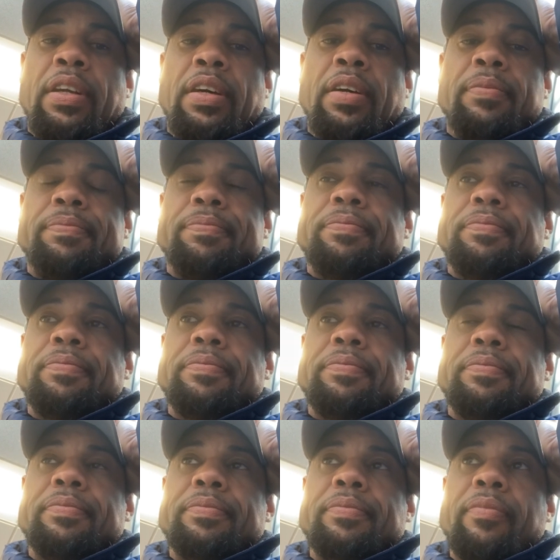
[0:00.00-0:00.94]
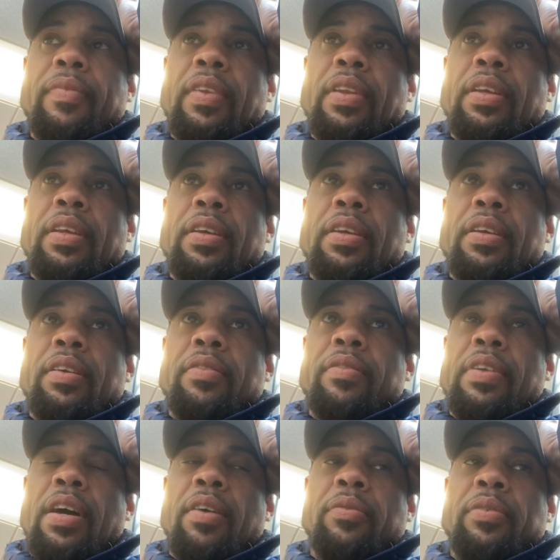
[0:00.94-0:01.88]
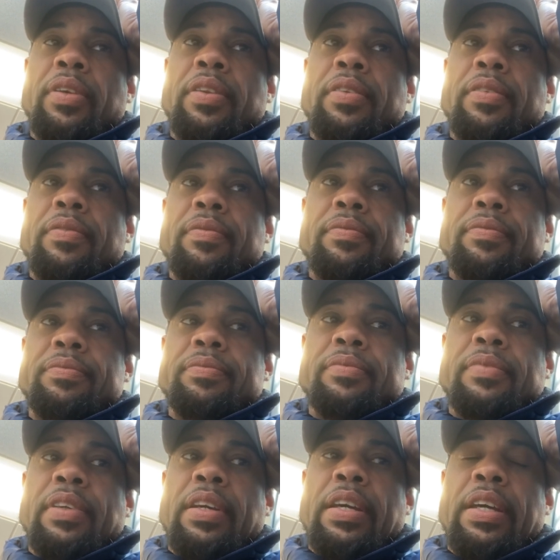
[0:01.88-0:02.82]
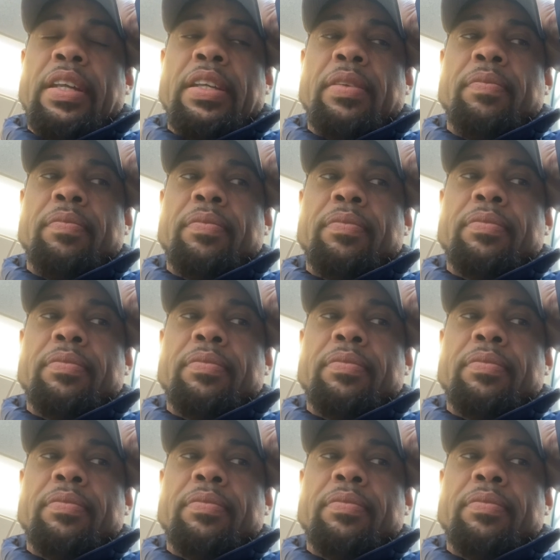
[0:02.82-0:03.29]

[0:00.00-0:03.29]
up, not with any